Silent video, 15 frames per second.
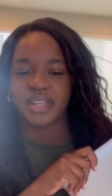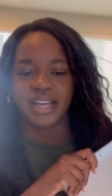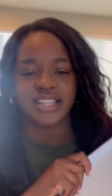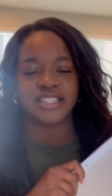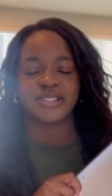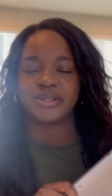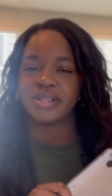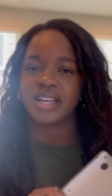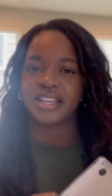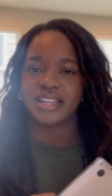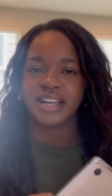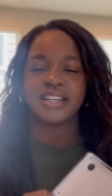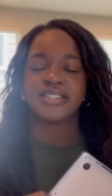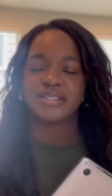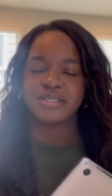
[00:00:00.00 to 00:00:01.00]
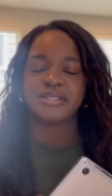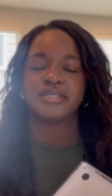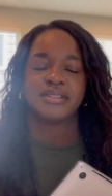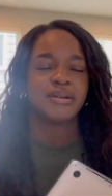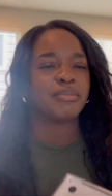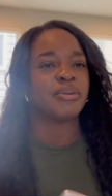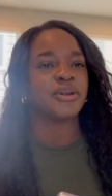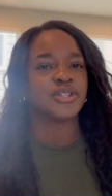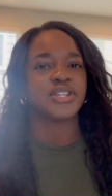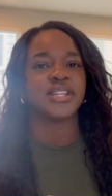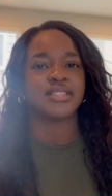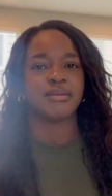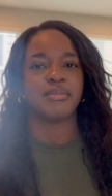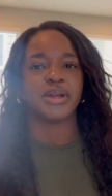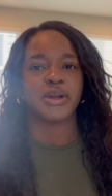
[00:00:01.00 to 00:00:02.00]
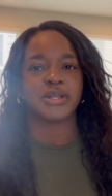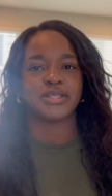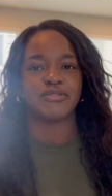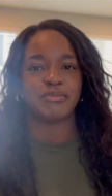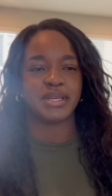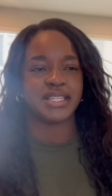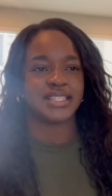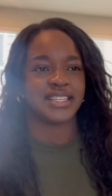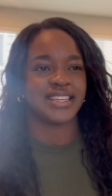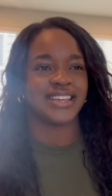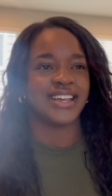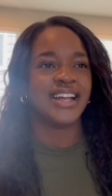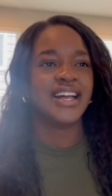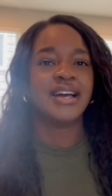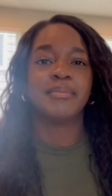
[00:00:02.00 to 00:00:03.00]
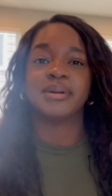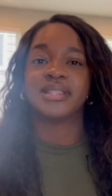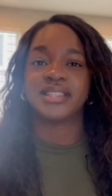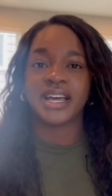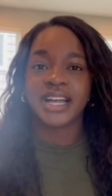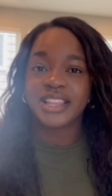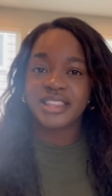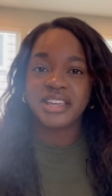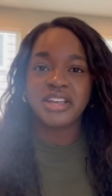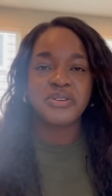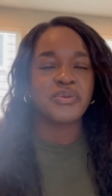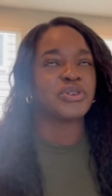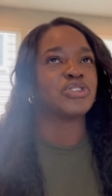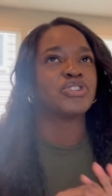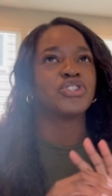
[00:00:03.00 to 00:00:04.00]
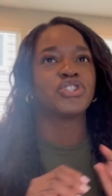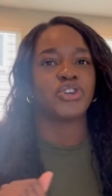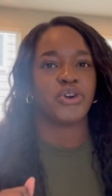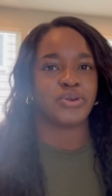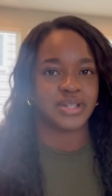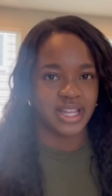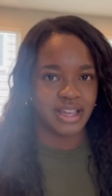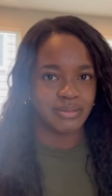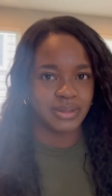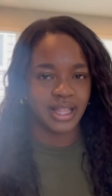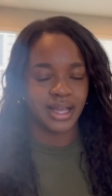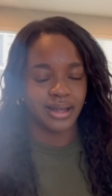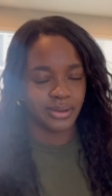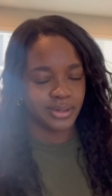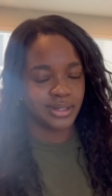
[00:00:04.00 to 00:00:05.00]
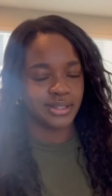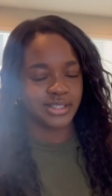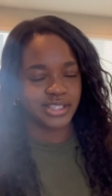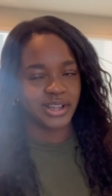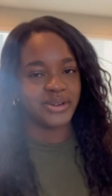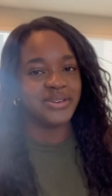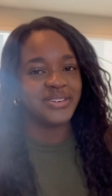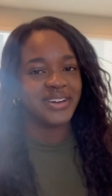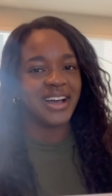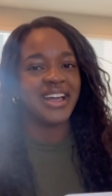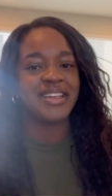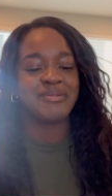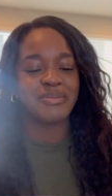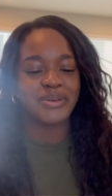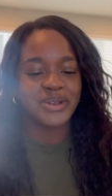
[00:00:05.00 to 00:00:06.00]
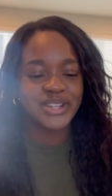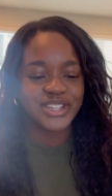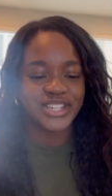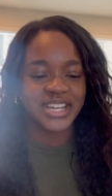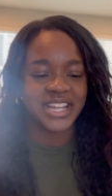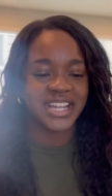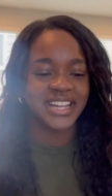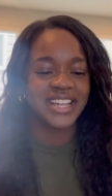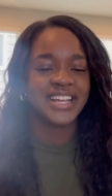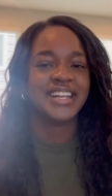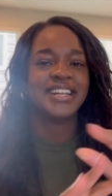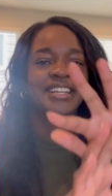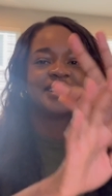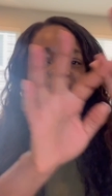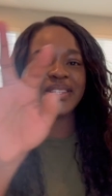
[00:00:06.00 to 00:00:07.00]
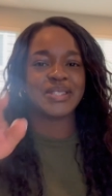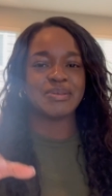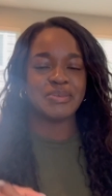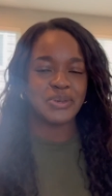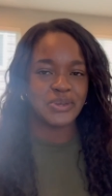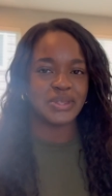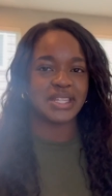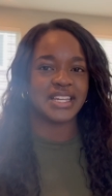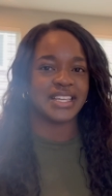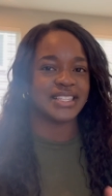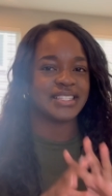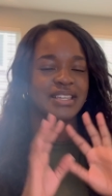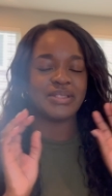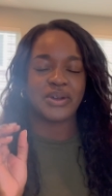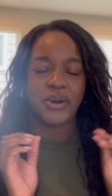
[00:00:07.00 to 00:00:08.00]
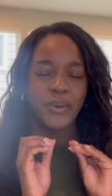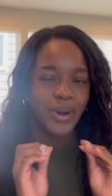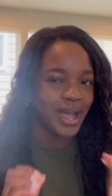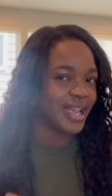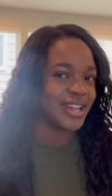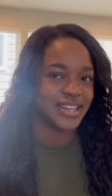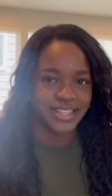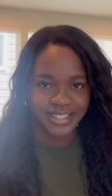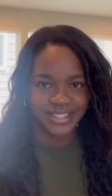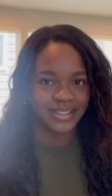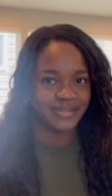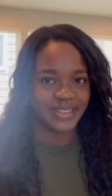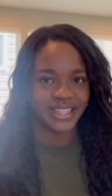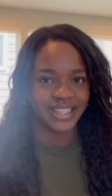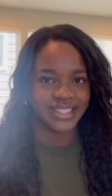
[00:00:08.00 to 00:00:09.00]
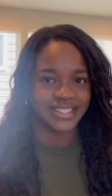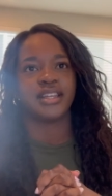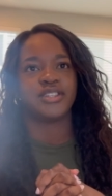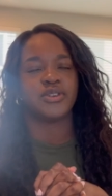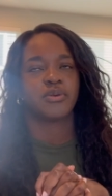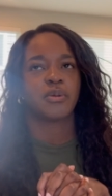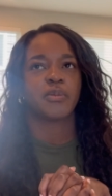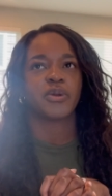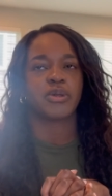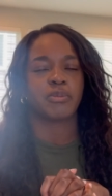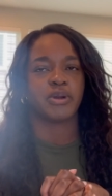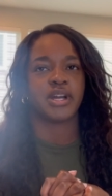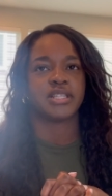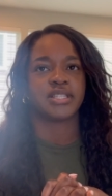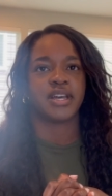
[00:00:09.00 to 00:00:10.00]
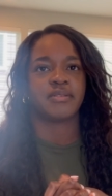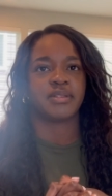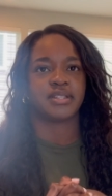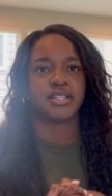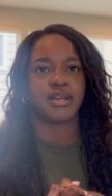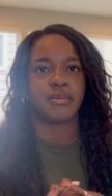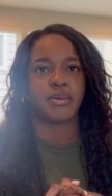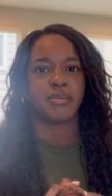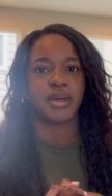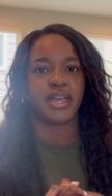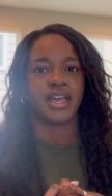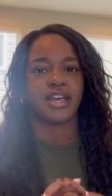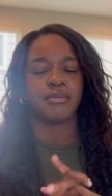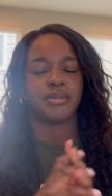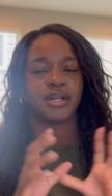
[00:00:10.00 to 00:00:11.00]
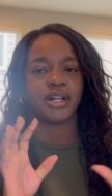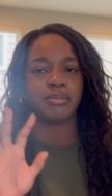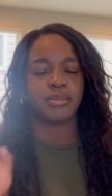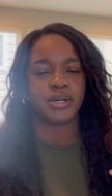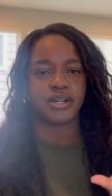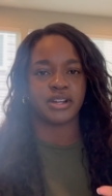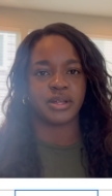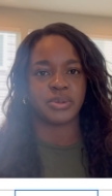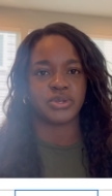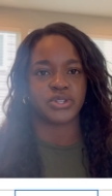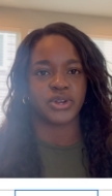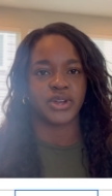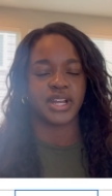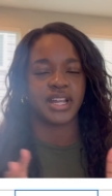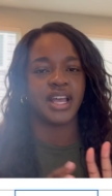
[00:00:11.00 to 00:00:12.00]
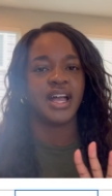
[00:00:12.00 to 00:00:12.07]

I still like it. I still appreciate the merits of P C, but that thing was so damn loud. So I appreciate the smoothness and the quietness of this. I don't remember the price off the top of my head, but I'll put it on the screen.